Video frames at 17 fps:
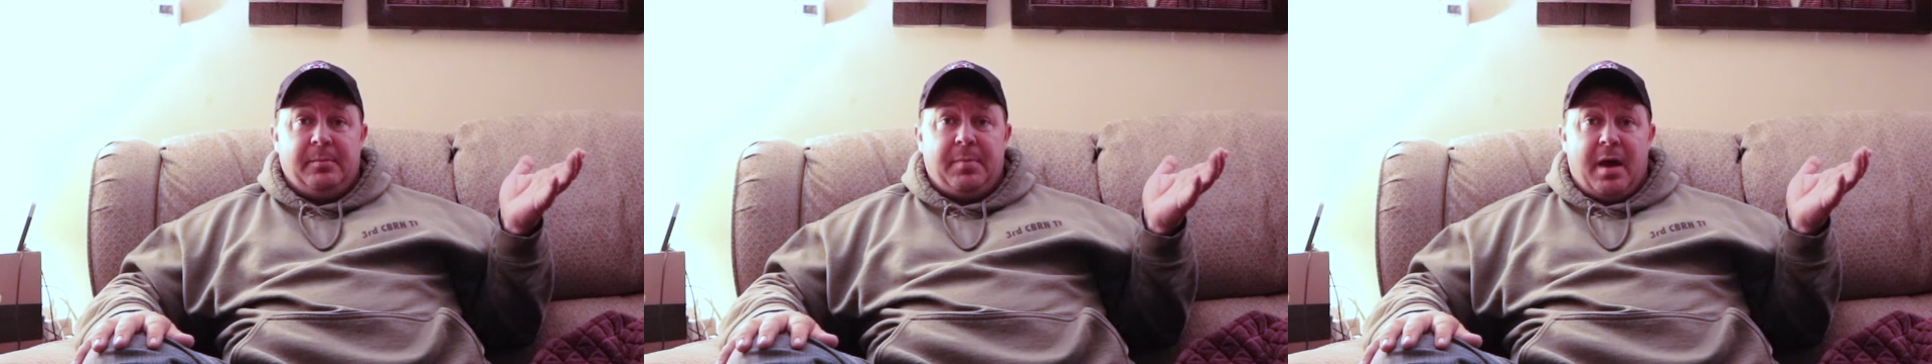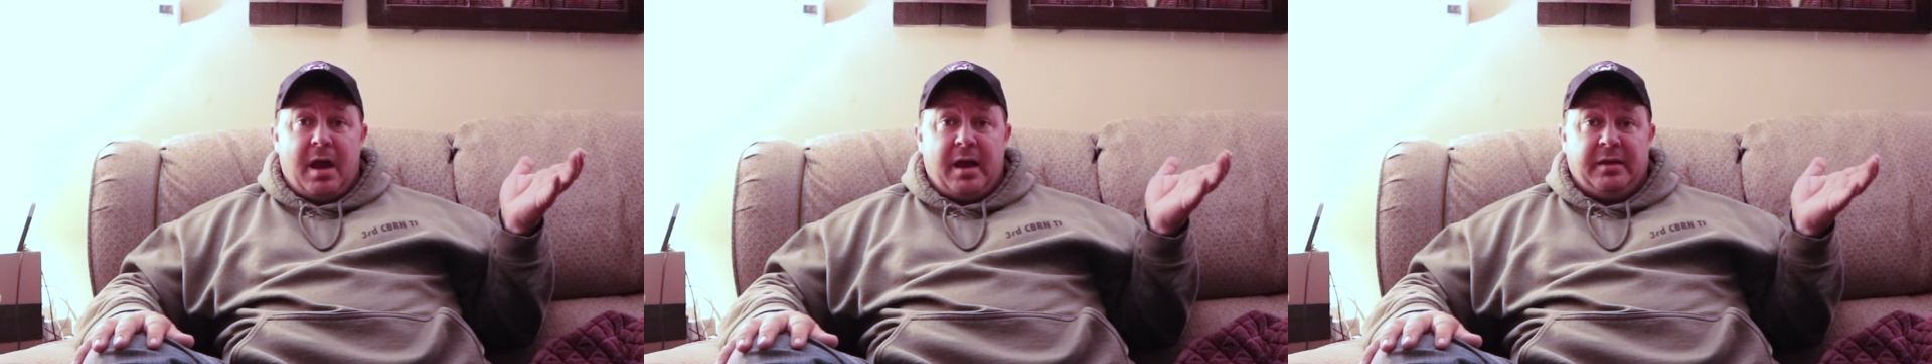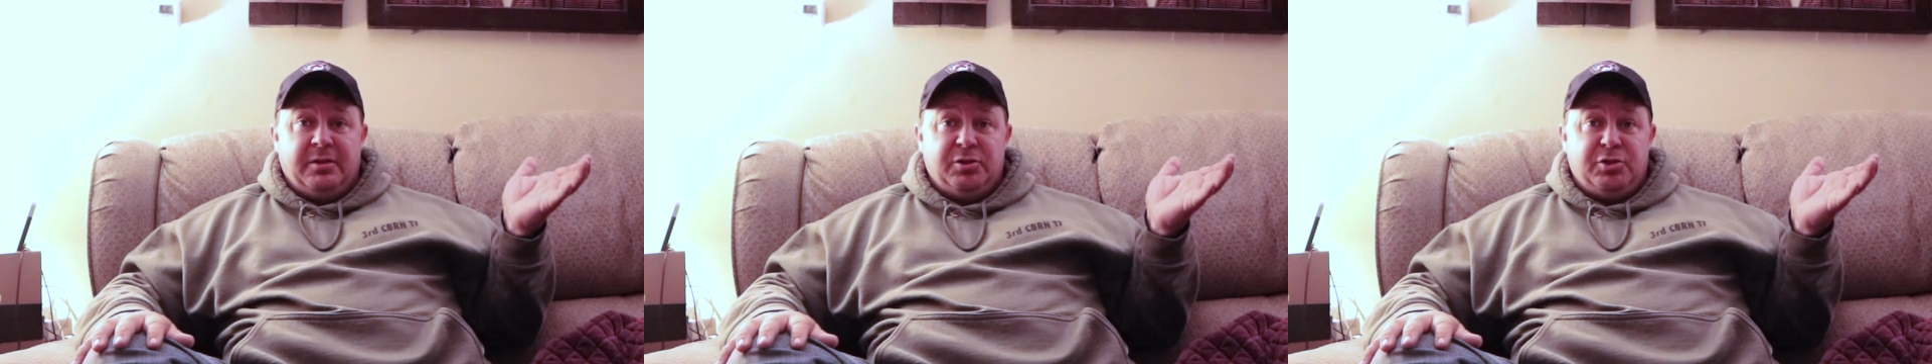
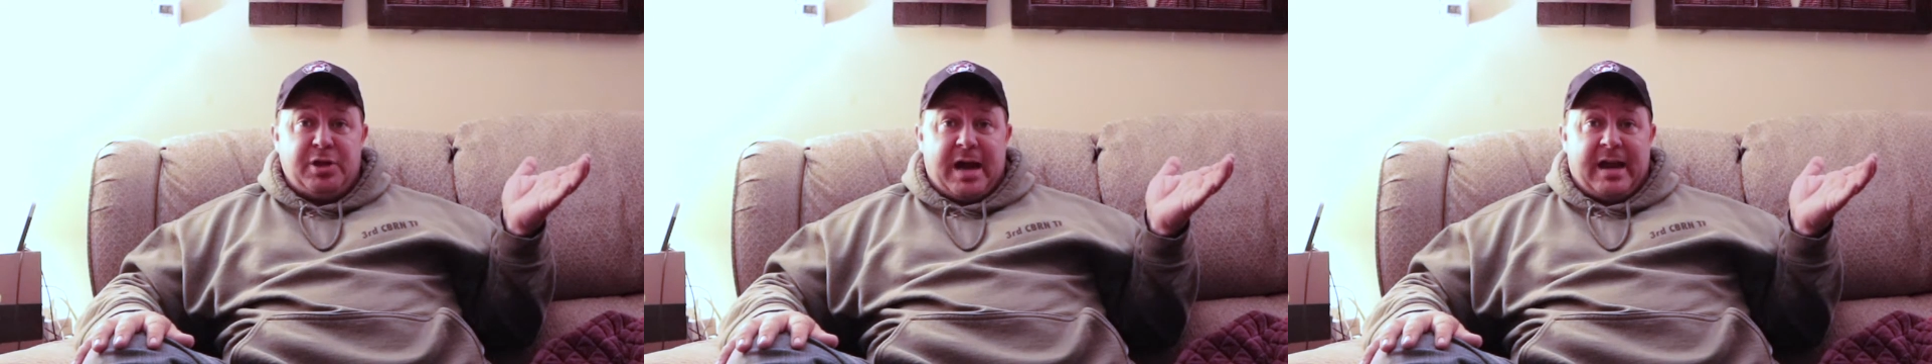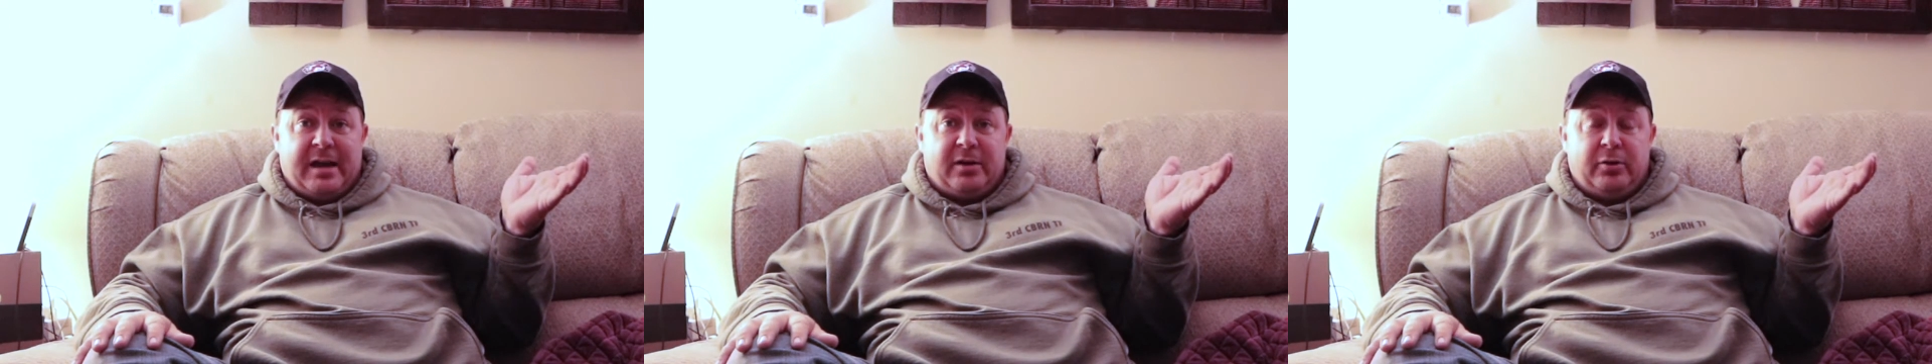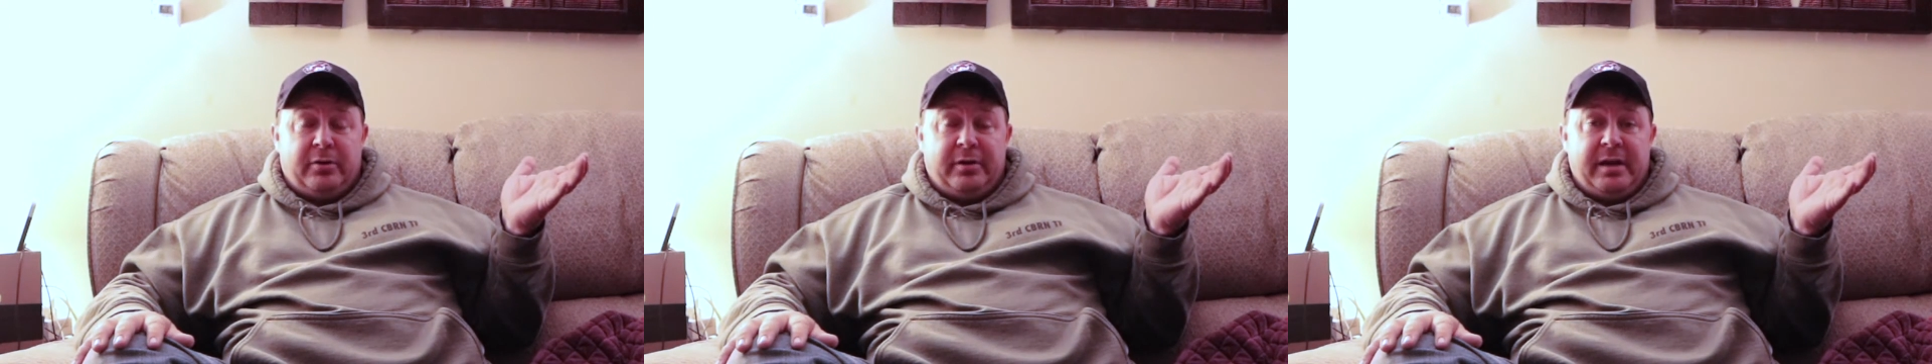buying the
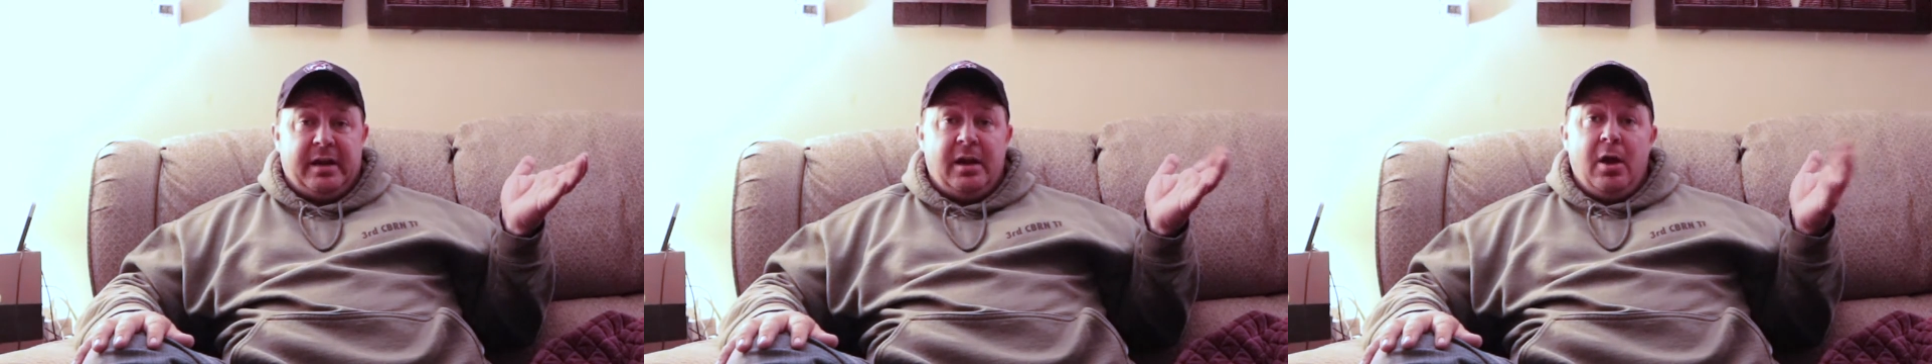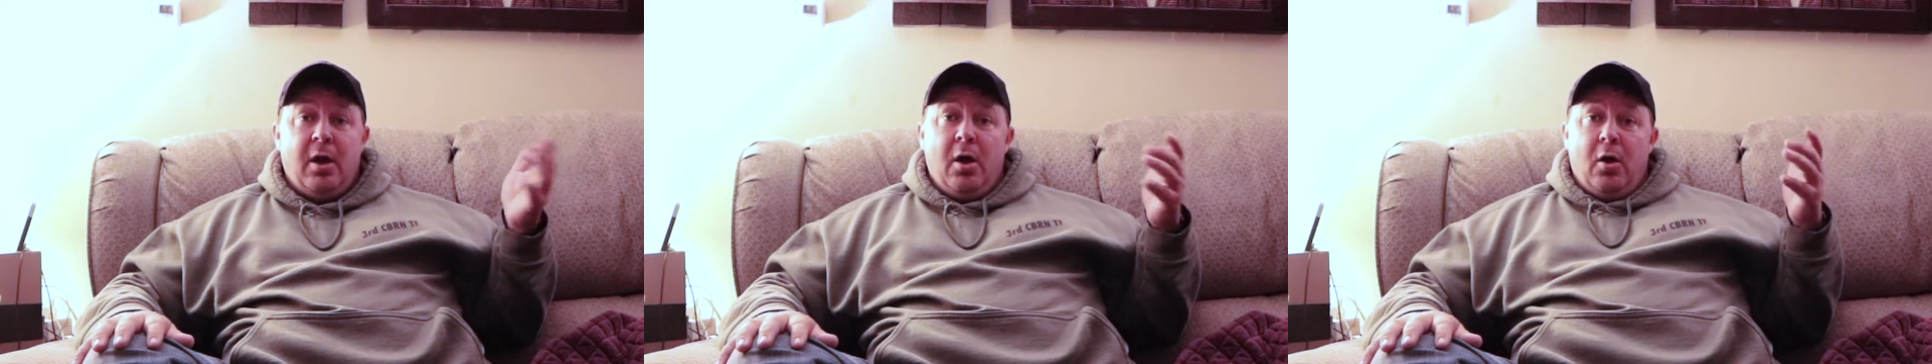Jackery